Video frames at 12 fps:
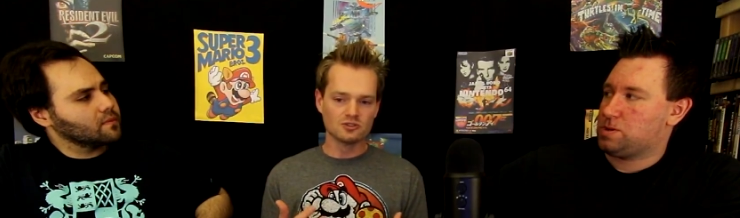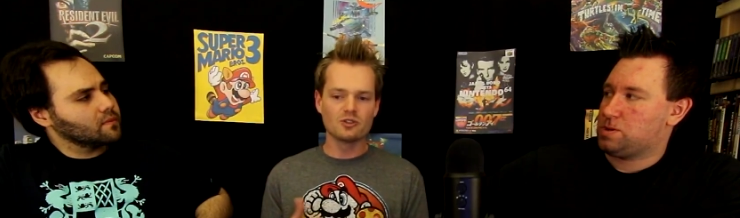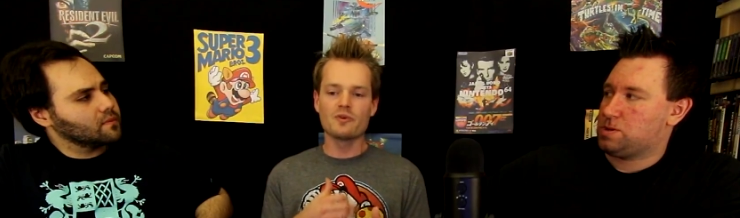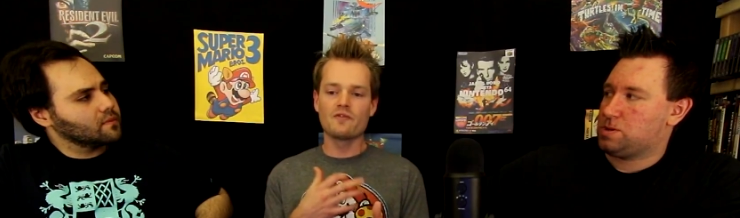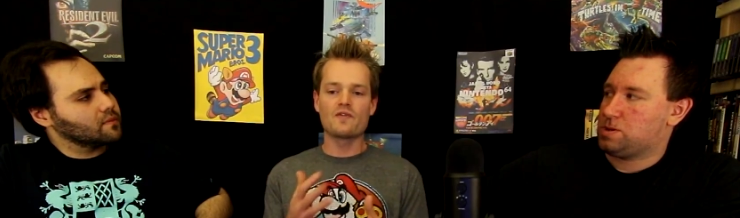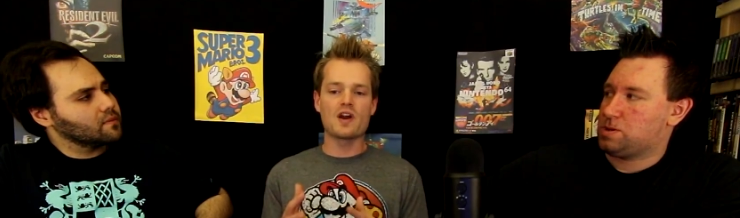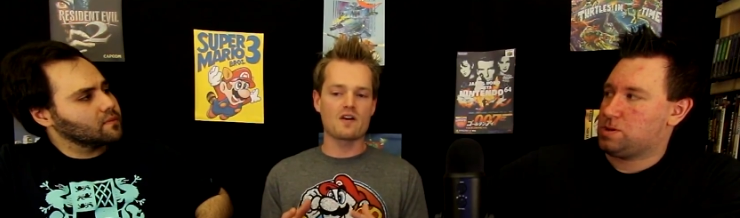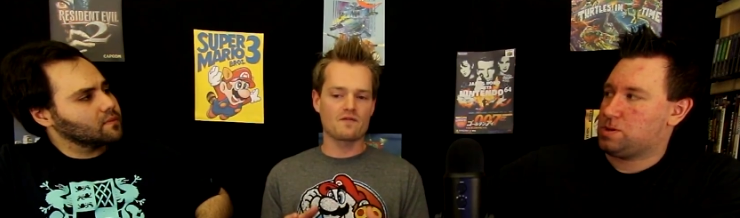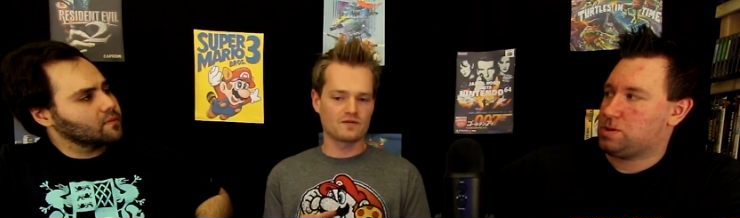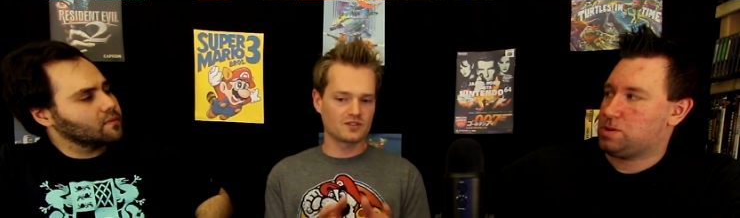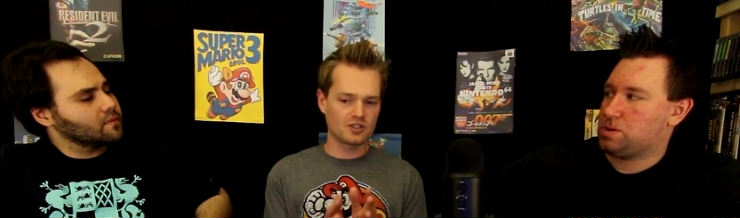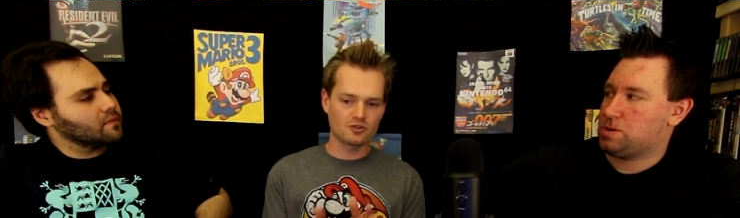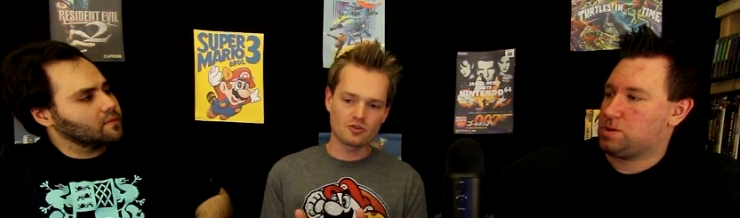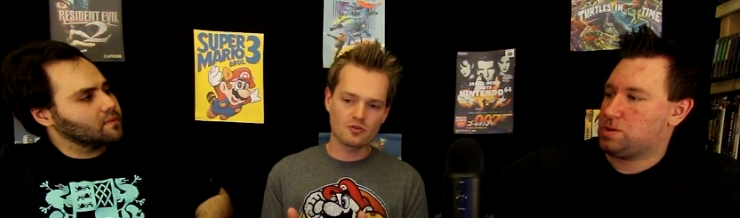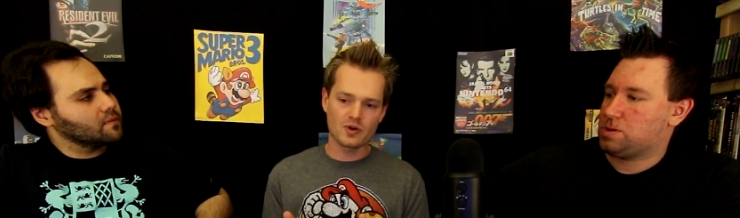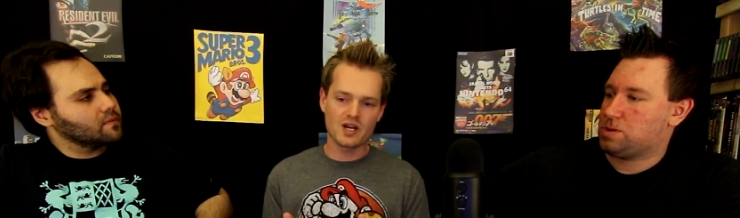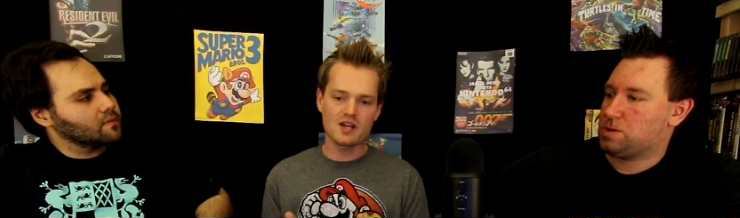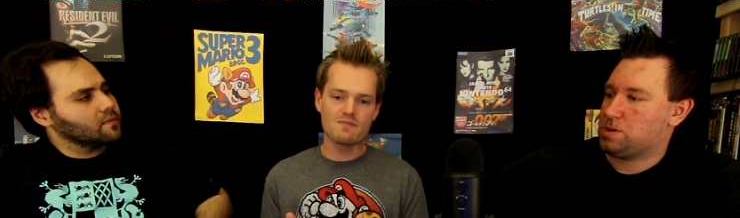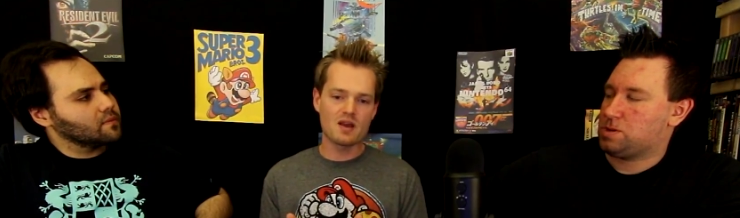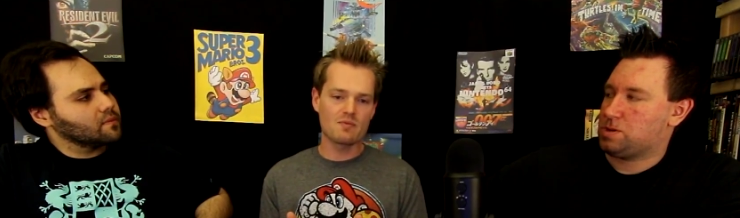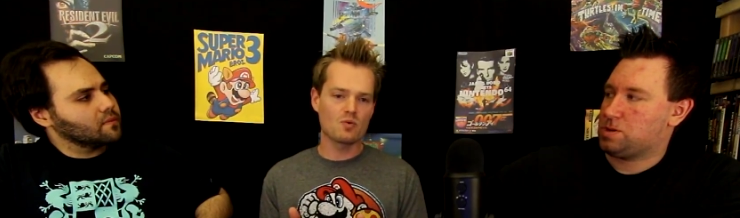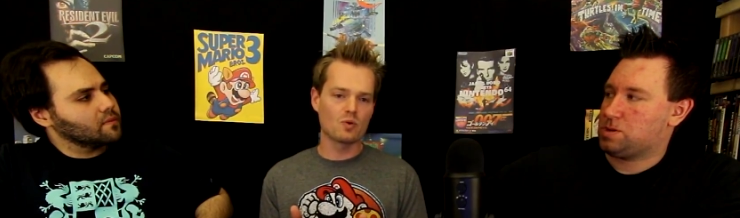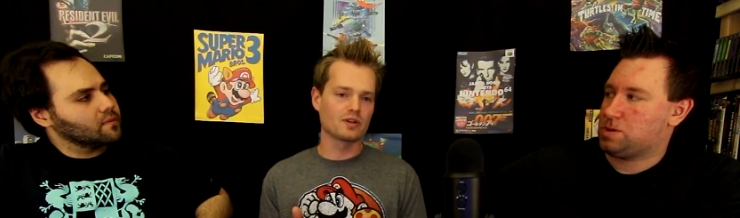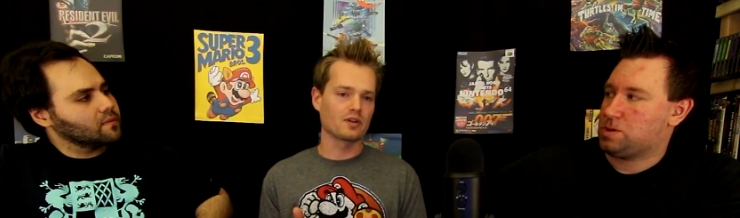Speaker 1: To be fair, this is 3D,
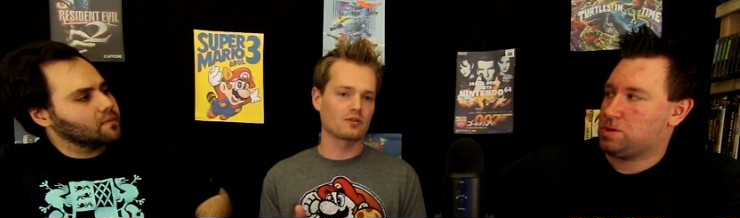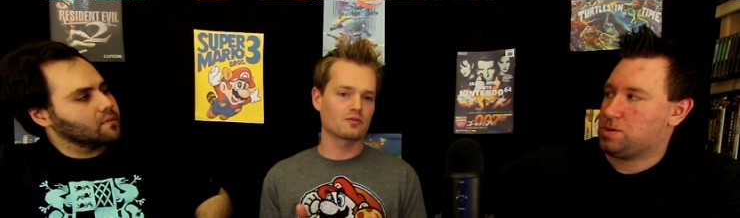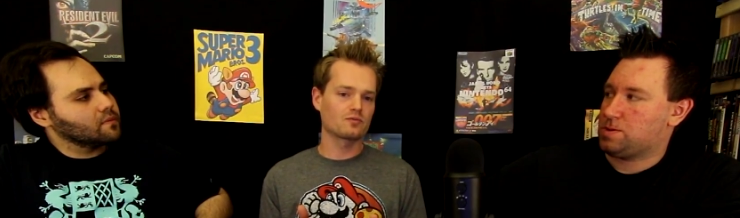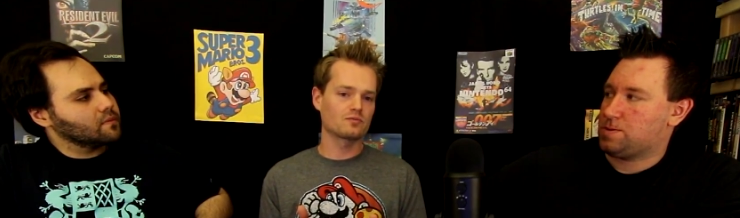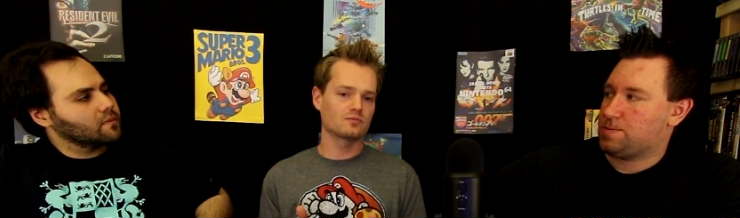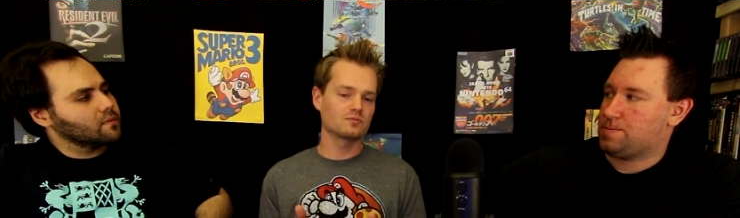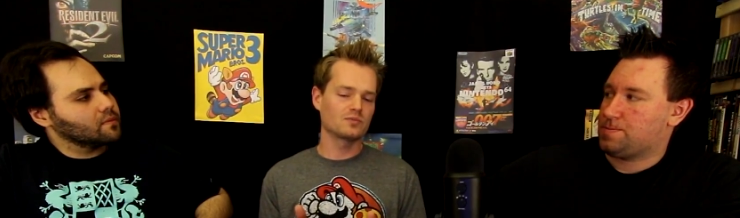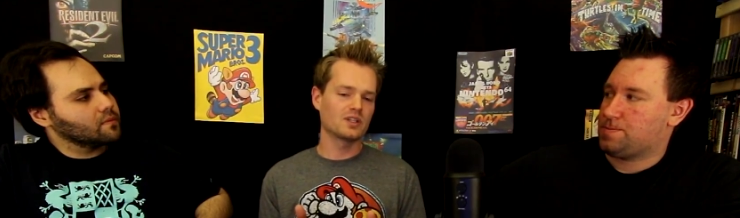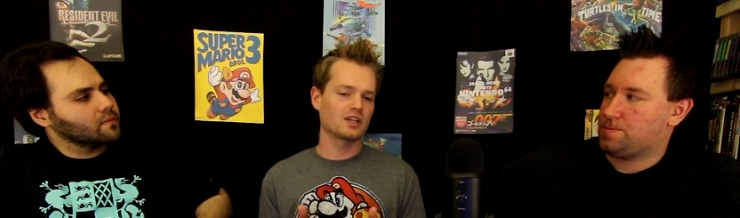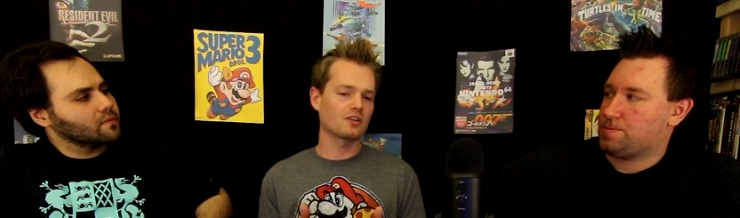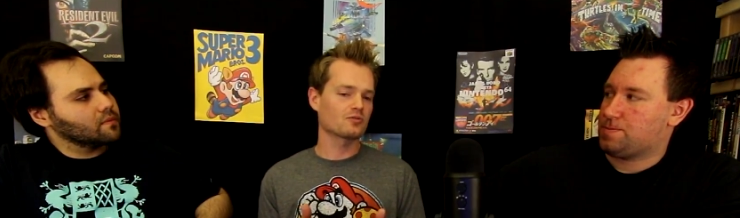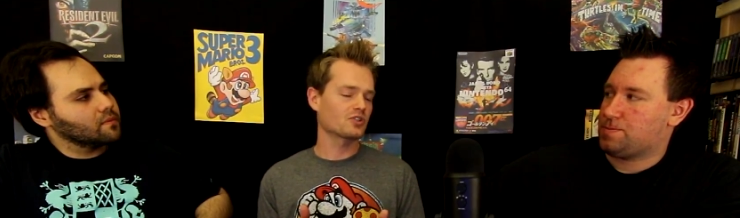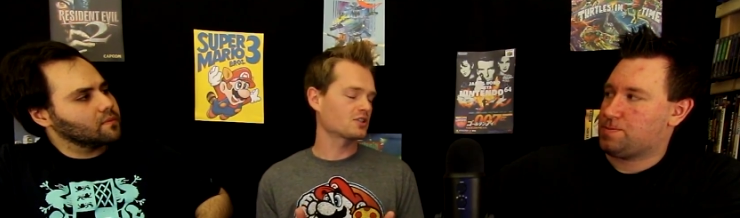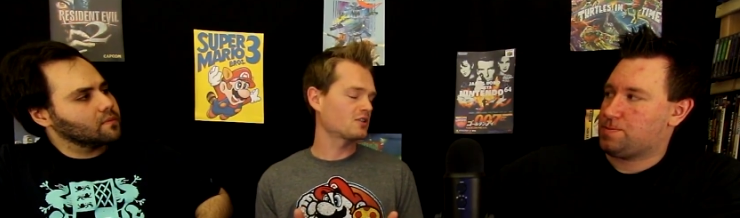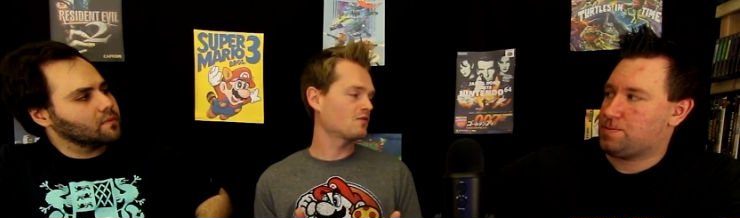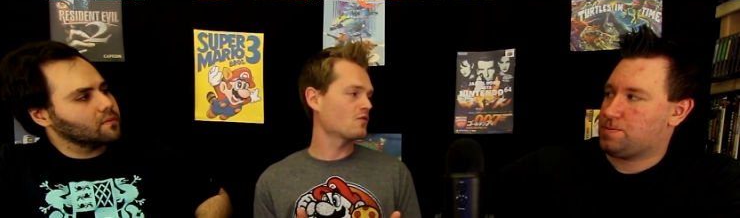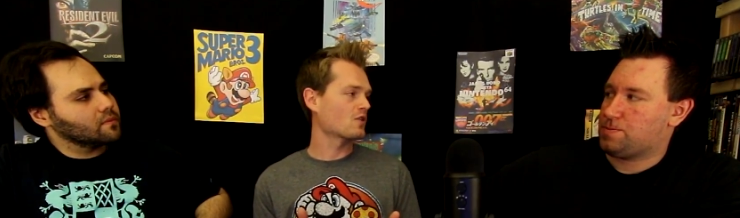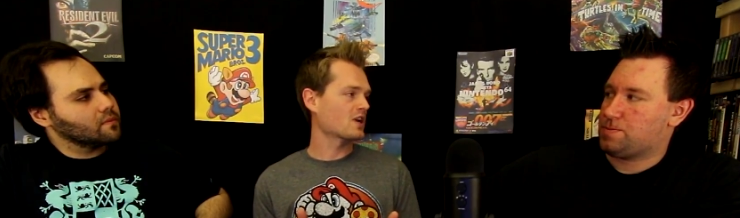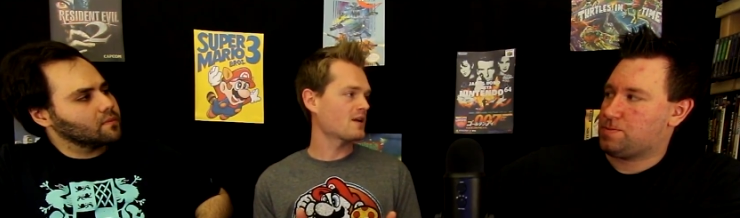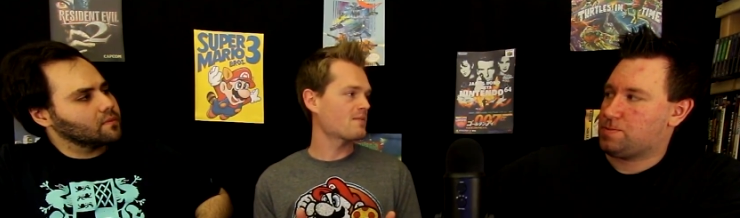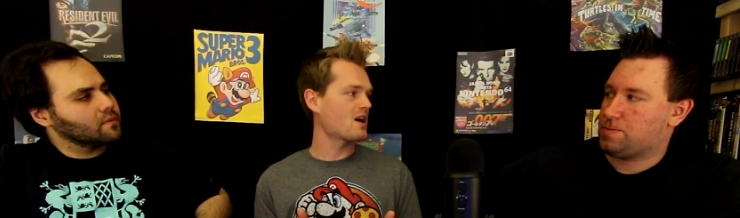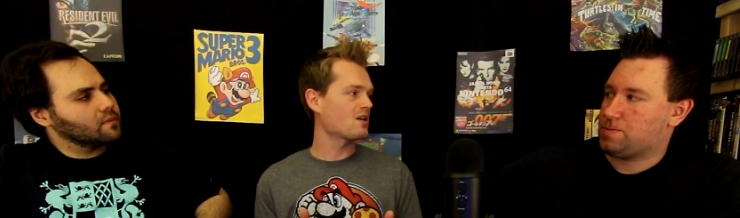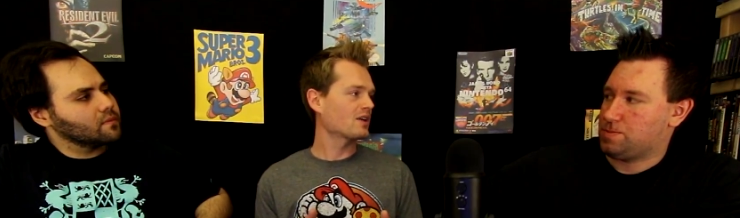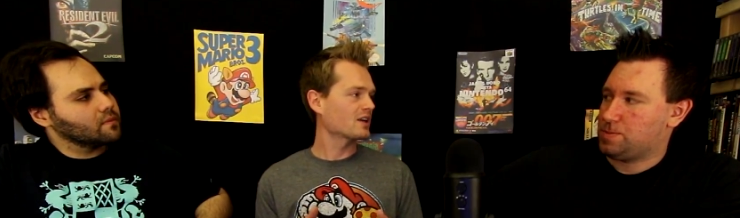maybe when the Nintendo 64
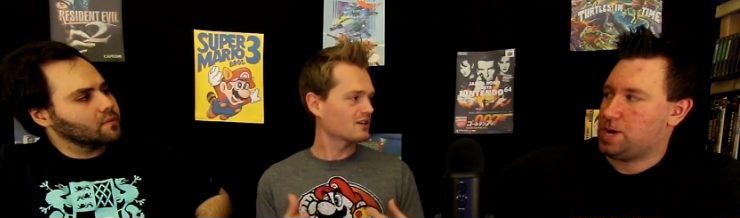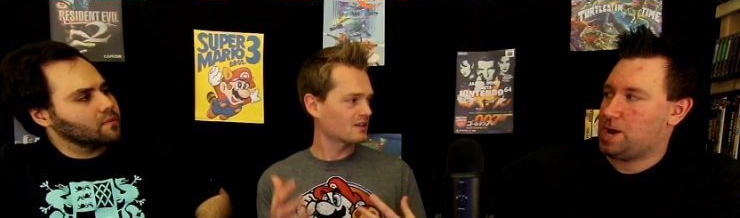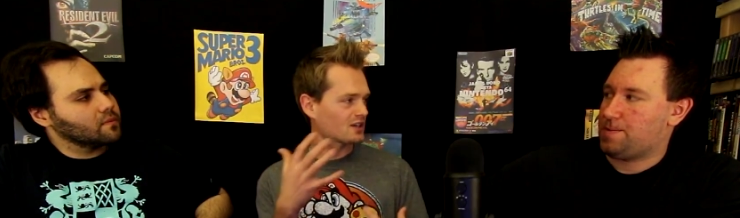came out, like,